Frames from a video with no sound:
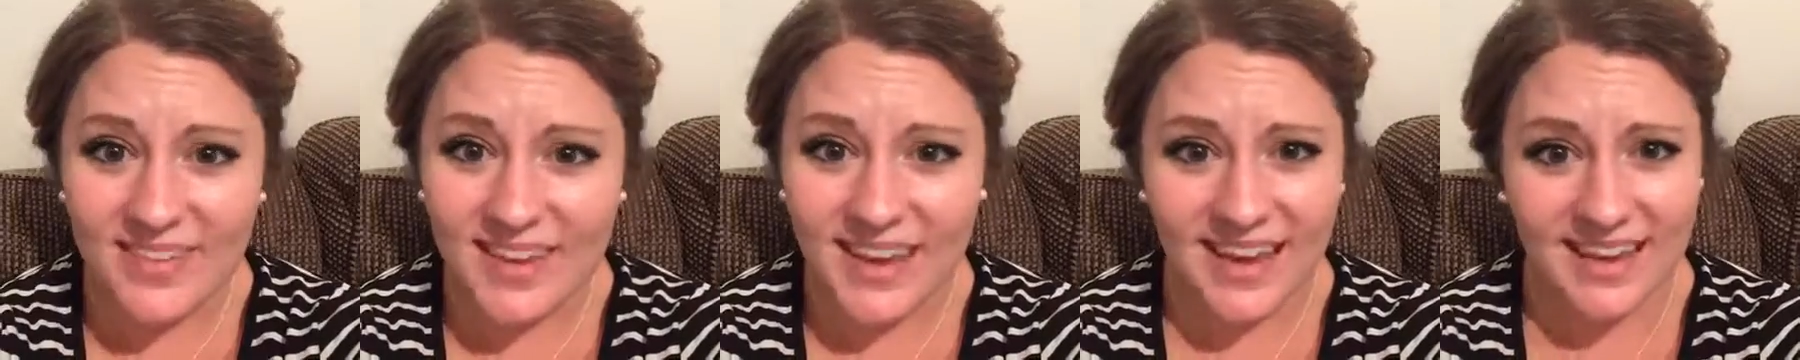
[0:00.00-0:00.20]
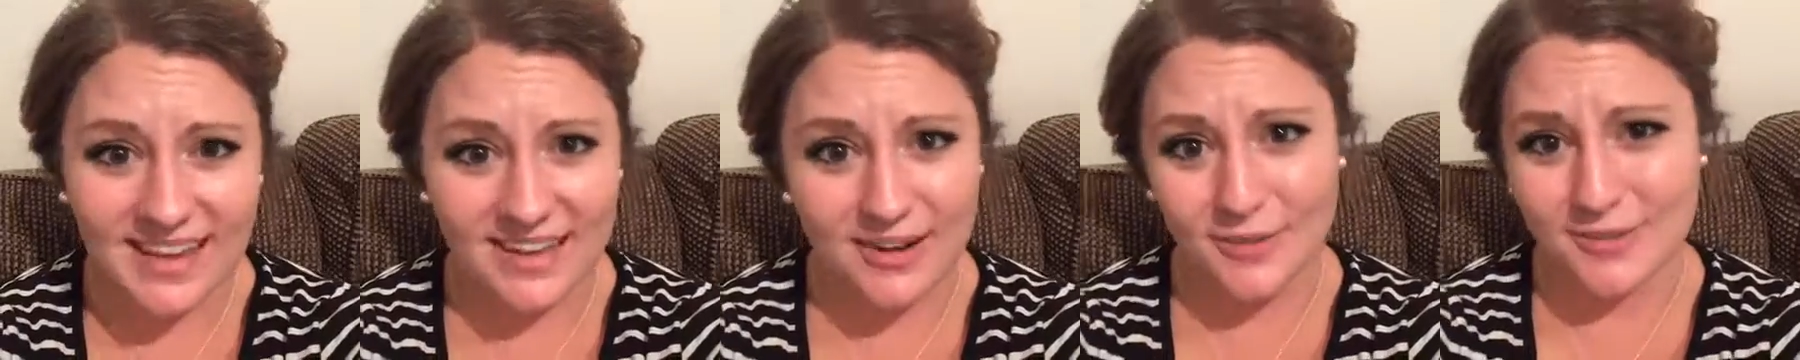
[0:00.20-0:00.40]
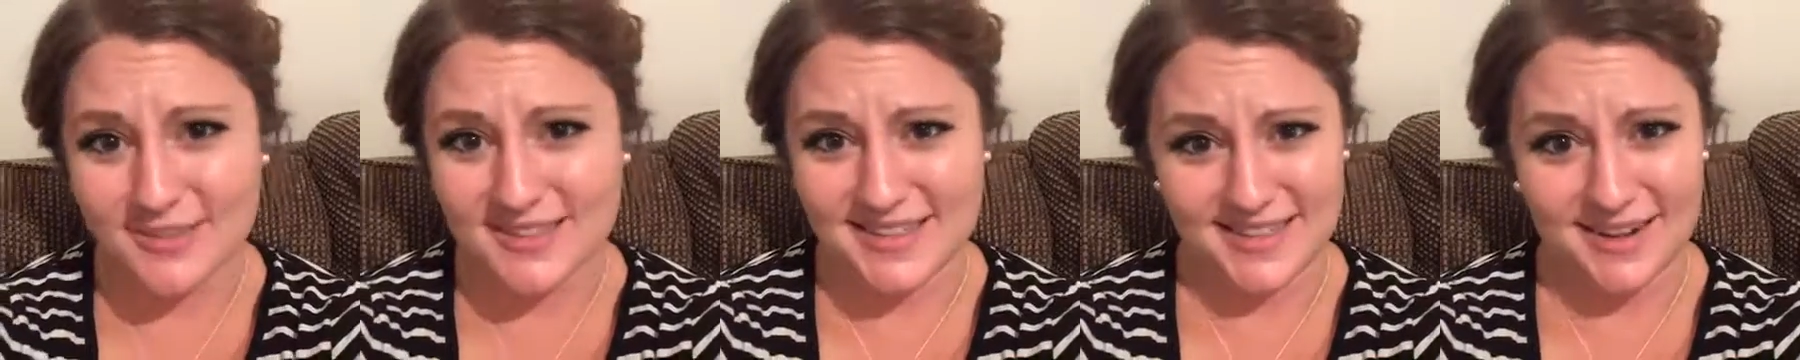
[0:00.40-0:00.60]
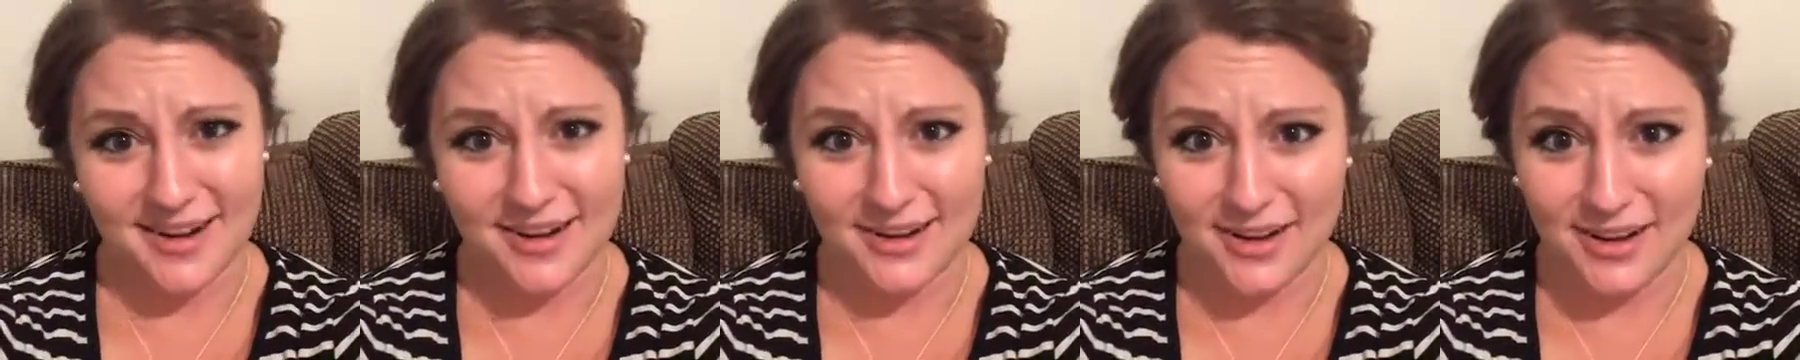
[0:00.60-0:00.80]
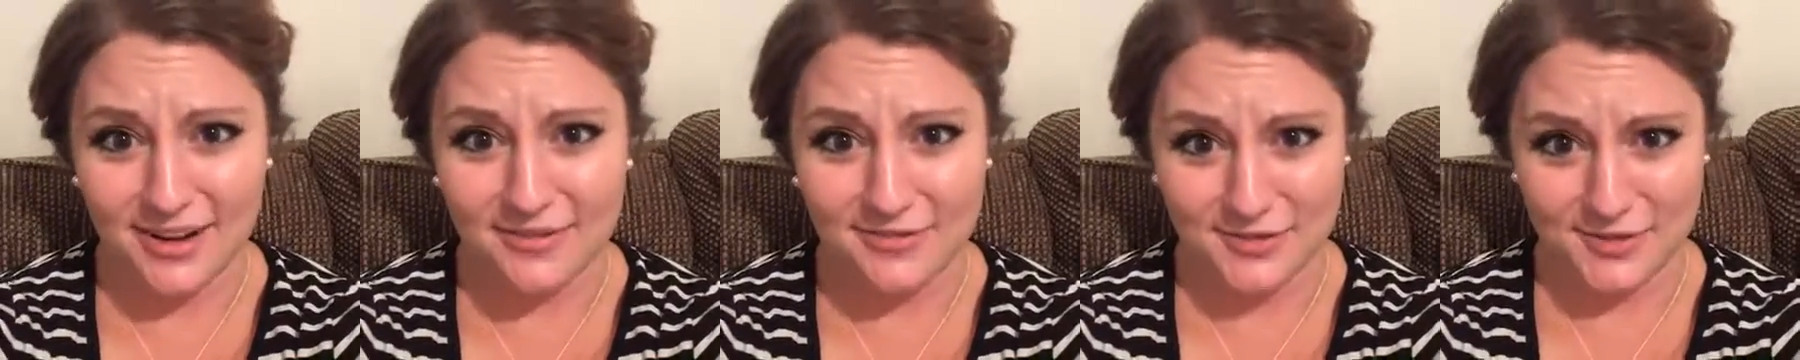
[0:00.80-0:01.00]
I know it's
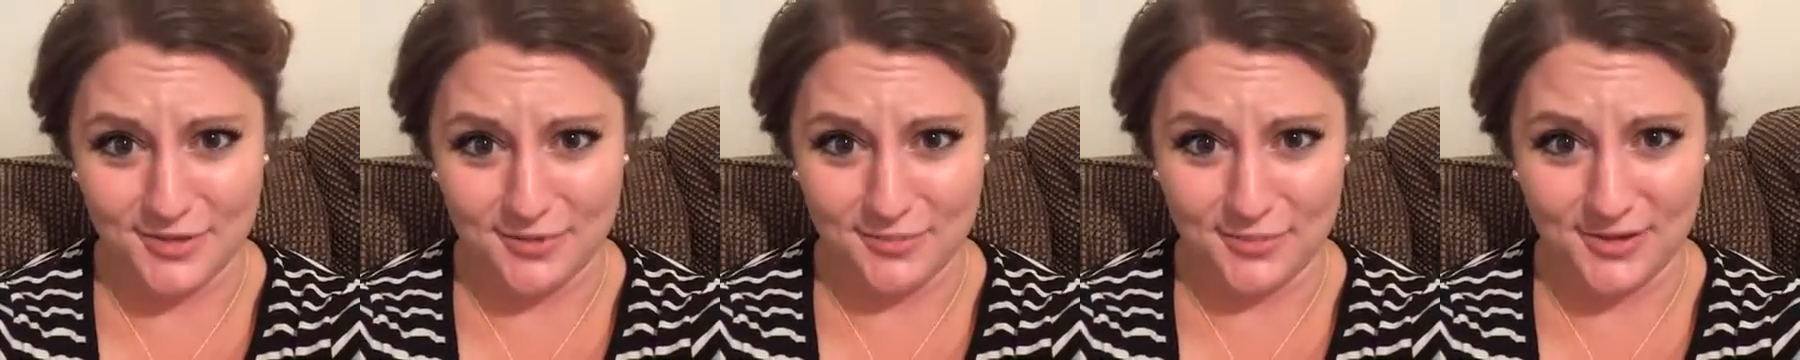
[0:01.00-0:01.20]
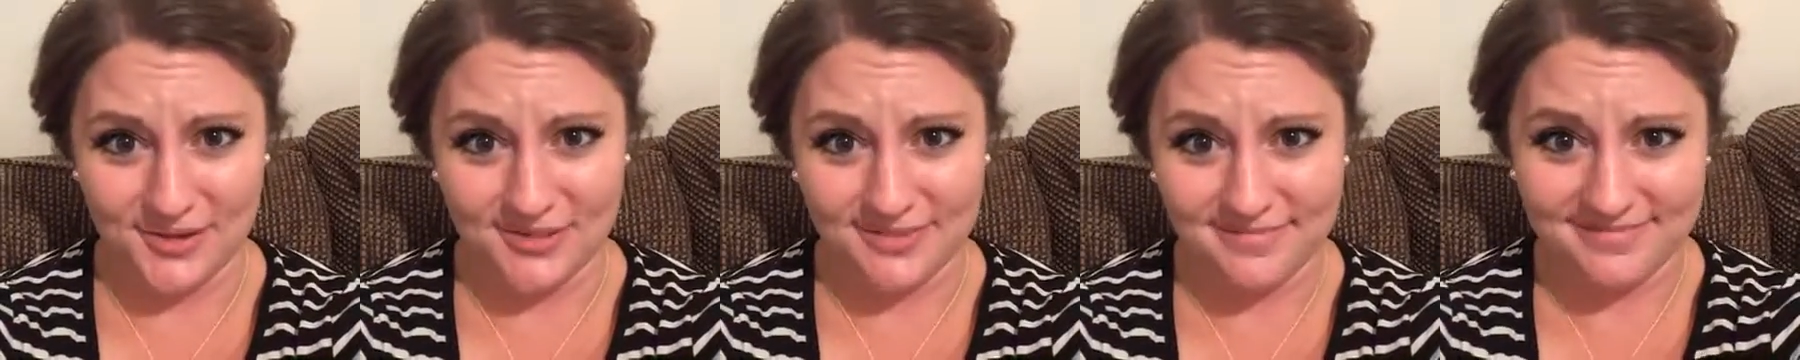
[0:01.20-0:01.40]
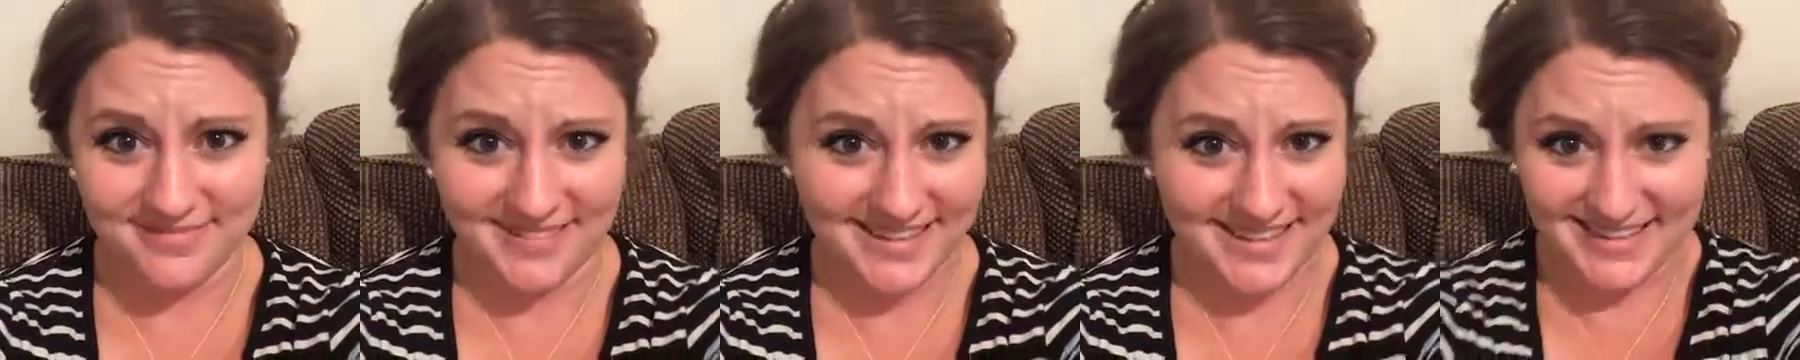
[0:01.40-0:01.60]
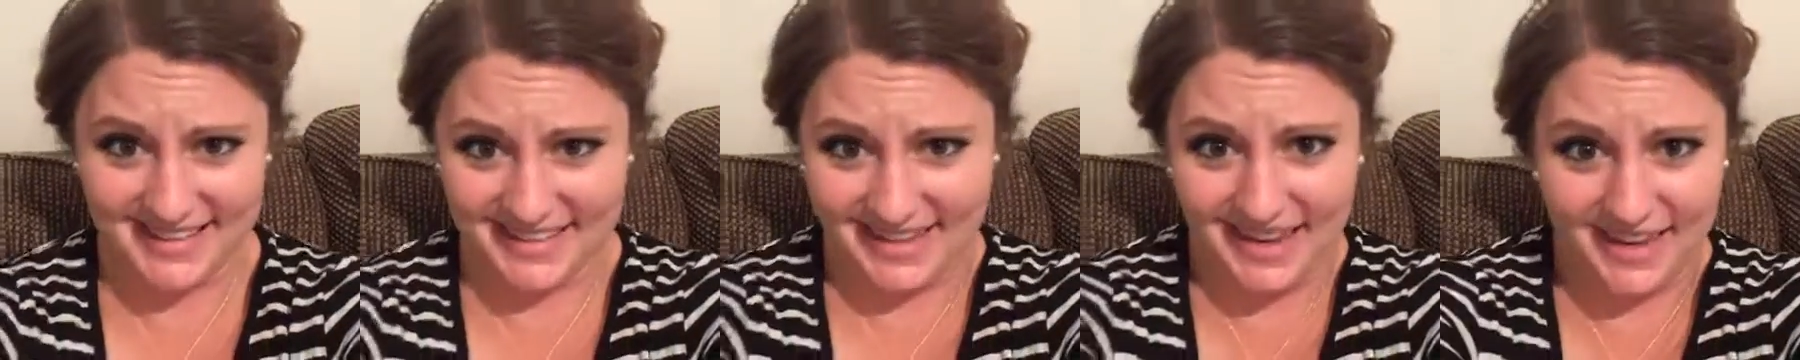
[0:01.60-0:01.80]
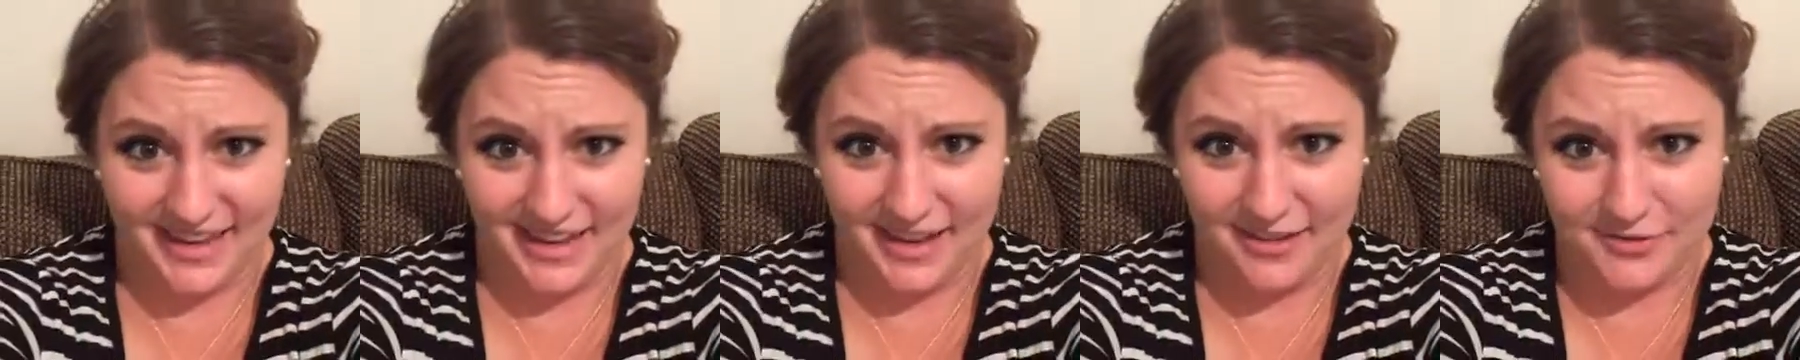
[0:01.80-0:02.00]
not comfortable. It's
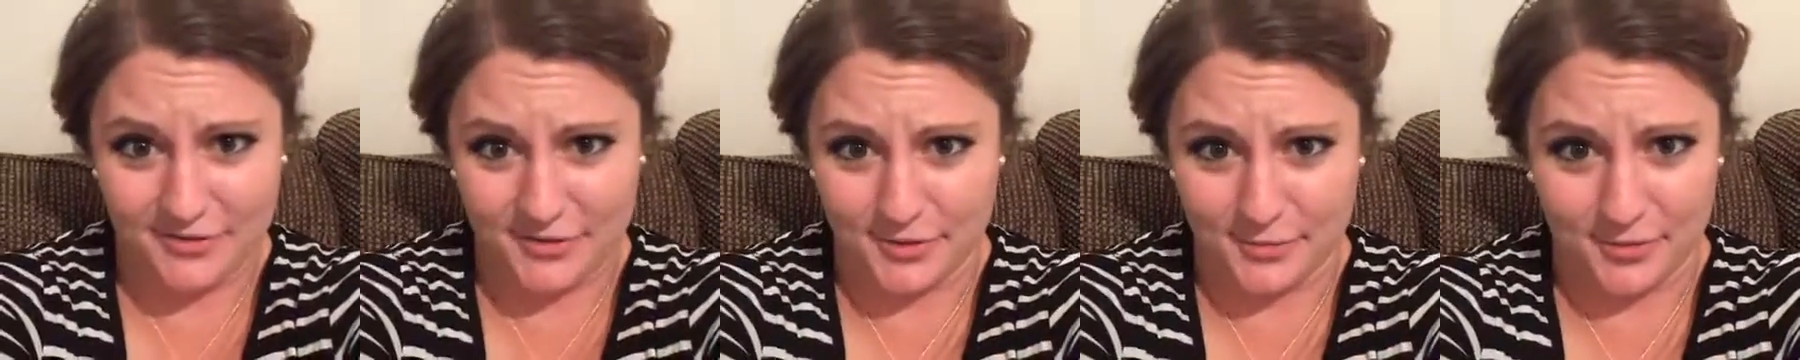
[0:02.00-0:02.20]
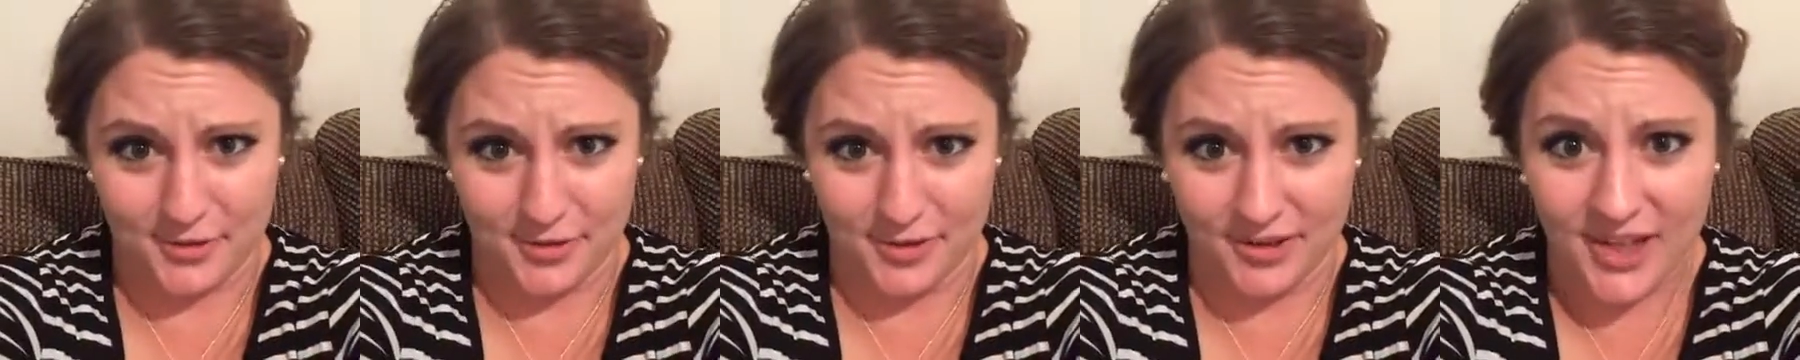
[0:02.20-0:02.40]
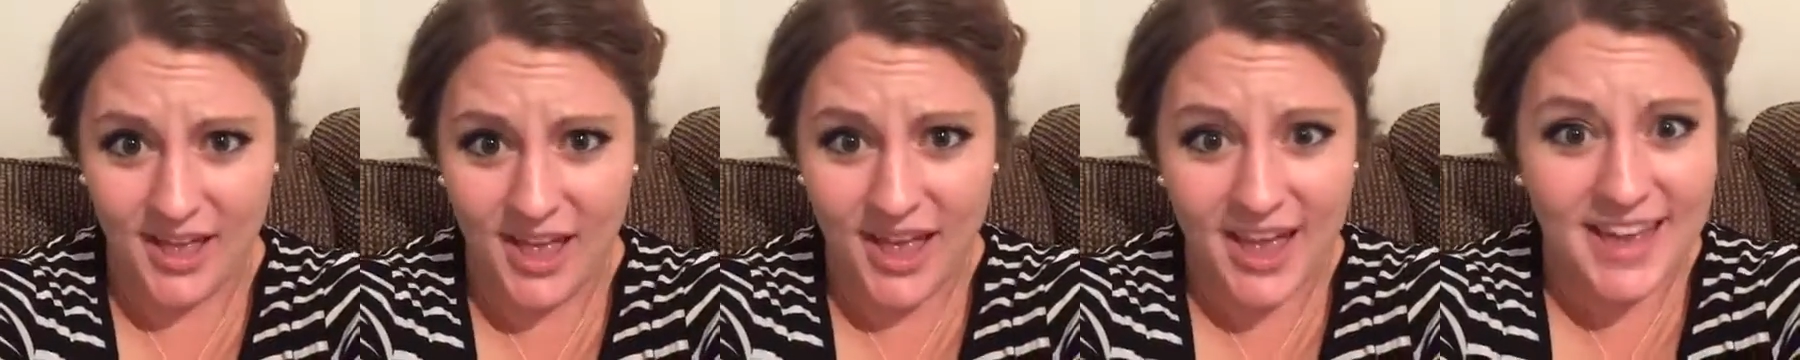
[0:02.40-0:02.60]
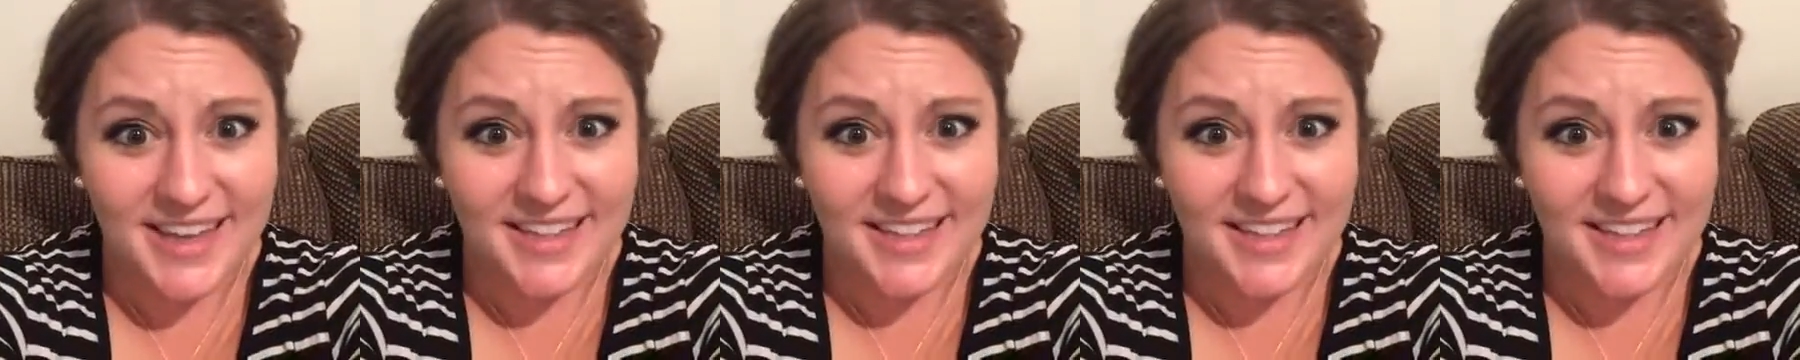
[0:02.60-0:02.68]
not comfortable